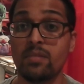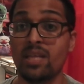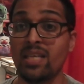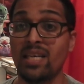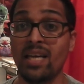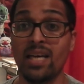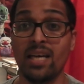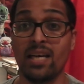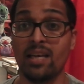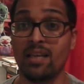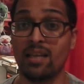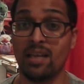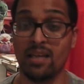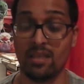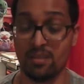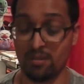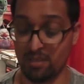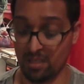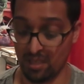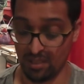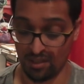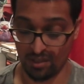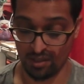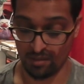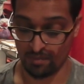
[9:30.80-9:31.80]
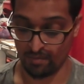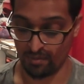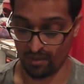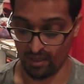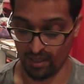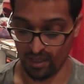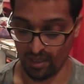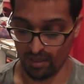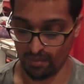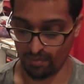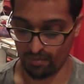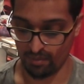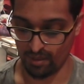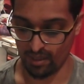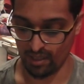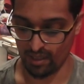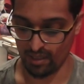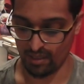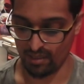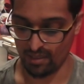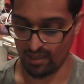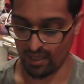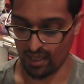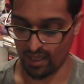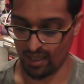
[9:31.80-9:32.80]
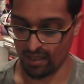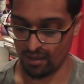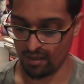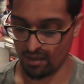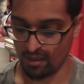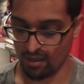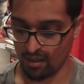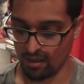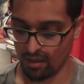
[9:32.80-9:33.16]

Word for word: yeah, that's just pretty insane.